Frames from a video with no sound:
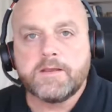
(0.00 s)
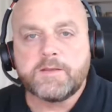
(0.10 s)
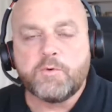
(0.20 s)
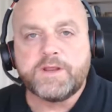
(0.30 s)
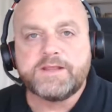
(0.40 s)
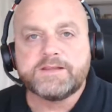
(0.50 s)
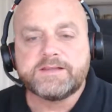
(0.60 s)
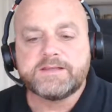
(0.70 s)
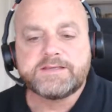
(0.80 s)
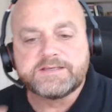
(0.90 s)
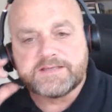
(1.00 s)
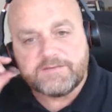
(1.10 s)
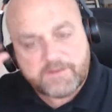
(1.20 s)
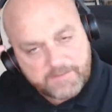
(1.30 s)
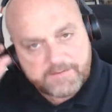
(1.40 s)
Good morning. This is
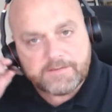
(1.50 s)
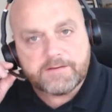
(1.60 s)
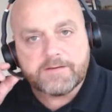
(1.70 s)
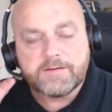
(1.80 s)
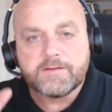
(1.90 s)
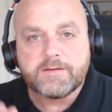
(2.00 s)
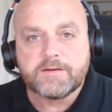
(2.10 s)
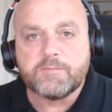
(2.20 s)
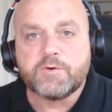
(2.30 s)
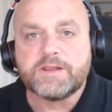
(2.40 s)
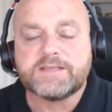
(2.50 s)
Steve. Good morning.